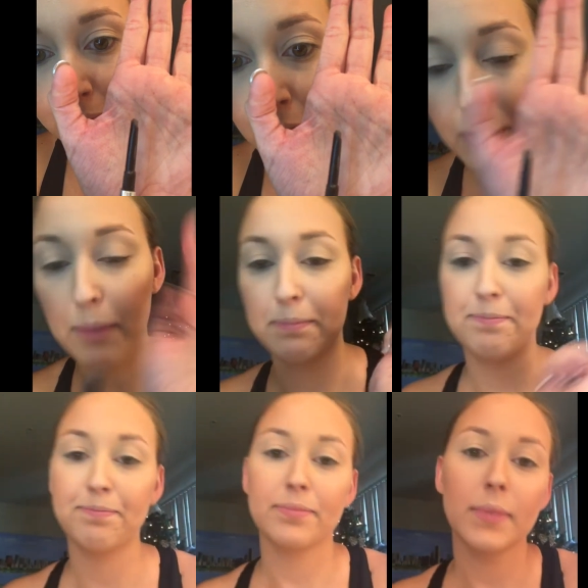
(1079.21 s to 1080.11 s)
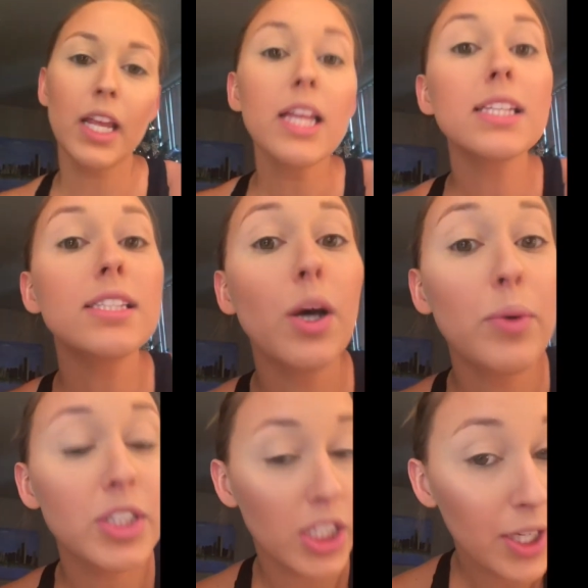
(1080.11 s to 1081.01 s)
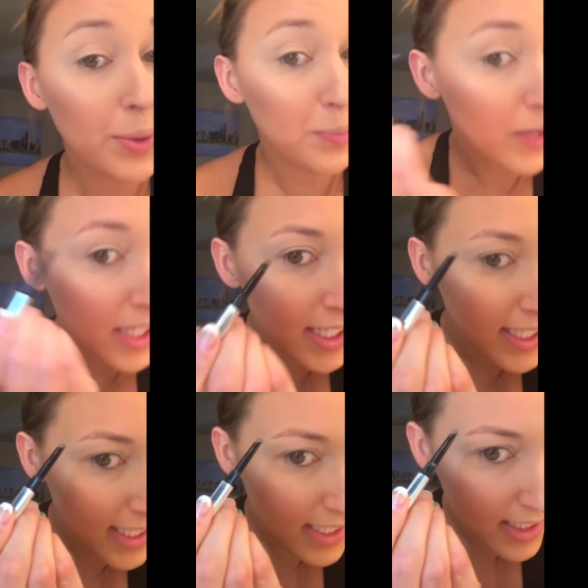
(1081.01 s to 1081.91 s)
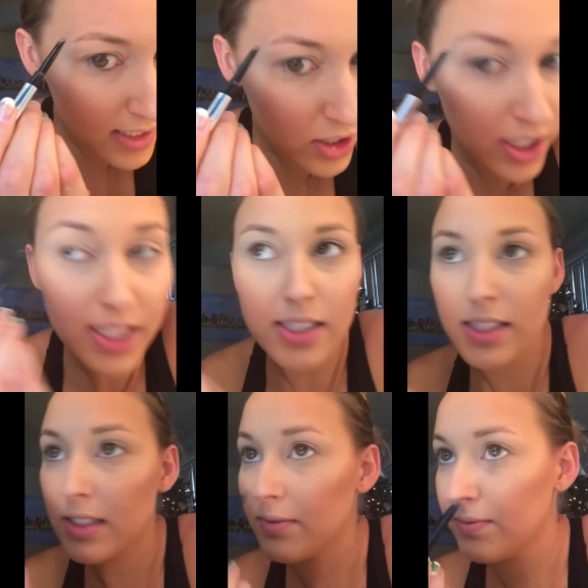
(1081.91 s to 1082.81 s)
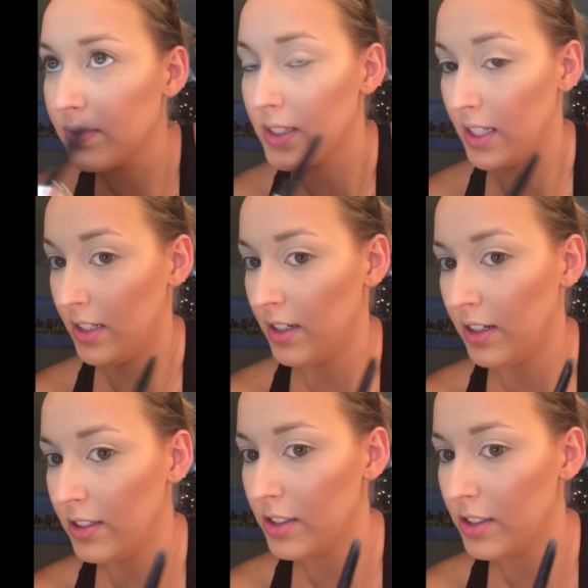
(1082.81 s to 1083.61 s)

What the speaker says: Okay. So what you do is you just, it's kind of hard